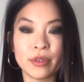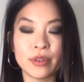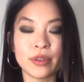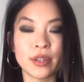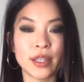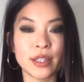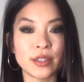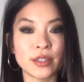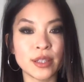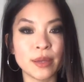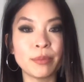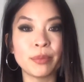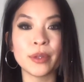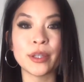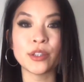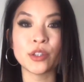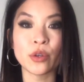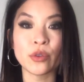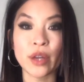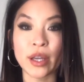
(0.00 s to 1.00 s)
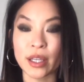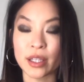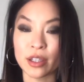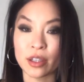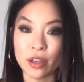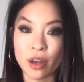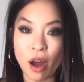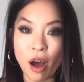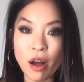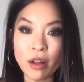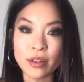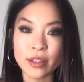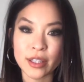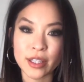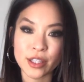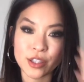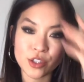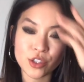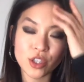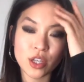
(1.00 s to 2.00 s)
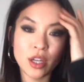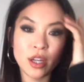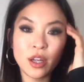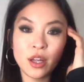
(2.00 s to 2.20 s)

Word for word: They simply don't acknowledge